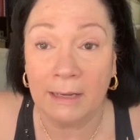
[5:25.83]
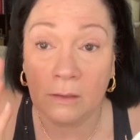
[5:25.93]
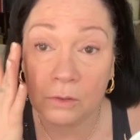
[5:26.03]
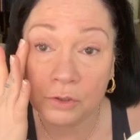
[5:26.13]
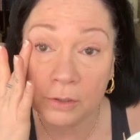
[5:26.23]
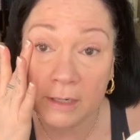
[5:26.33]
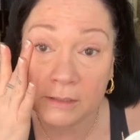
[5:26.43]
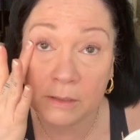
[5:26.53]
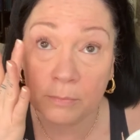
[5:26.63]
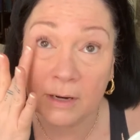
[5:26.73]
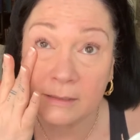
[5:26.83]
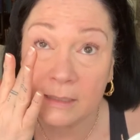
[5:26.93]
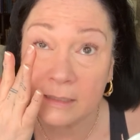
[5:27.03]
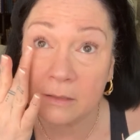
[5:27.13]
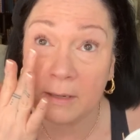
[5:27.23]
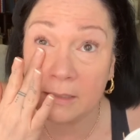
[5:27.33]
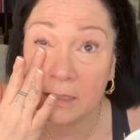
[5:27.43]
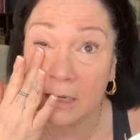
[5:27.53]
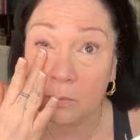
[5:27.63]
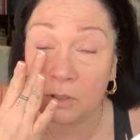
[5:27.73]
my little trick is to press it into my
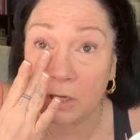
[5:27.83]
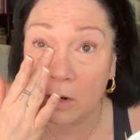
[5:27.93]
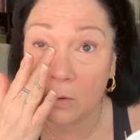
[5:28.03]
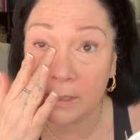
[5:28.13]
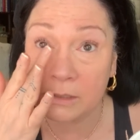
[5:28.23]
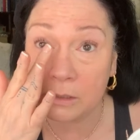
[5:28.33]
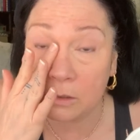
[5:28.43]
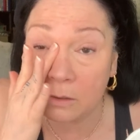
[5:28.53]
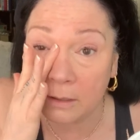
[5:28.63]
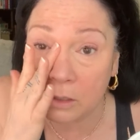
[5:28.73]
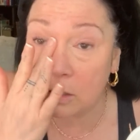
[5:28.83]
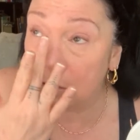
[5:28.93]
skin, which I always do. And